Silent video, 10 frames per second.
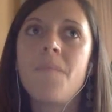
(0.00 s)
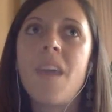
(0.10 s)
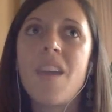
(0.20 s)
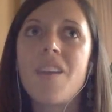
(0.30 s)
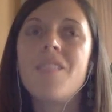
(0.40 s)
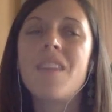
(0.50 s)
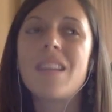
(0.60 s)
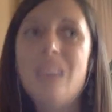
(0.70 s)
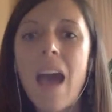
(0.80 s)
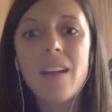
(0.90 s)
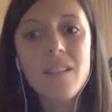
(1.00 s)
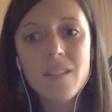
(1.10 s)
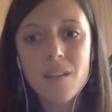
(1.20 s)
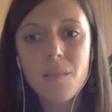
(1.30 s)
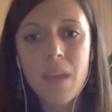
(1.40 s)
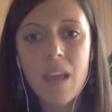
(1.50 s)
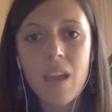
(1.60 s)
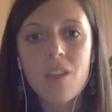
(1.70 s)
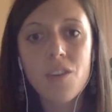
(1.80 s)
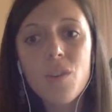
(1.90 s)
they tend to
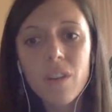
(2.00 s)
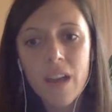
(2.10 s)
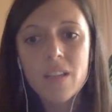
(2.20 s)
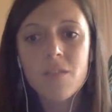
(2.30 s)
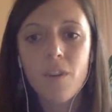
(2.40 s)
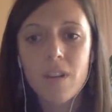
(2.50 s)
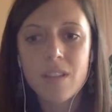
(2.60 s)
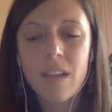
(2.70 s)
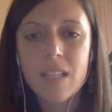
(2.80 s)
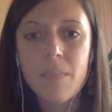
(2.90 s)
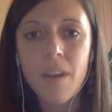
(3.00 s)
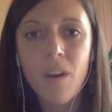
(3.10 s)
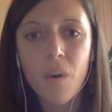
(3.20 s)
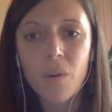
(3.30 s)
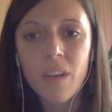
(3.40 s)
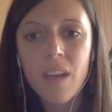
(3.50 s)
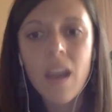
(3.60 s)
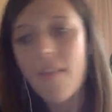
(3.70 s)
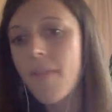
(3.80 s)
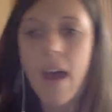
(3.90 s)
be utilized for assessment
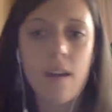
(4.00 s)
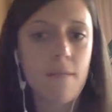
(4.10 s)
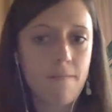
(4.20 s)
only, and then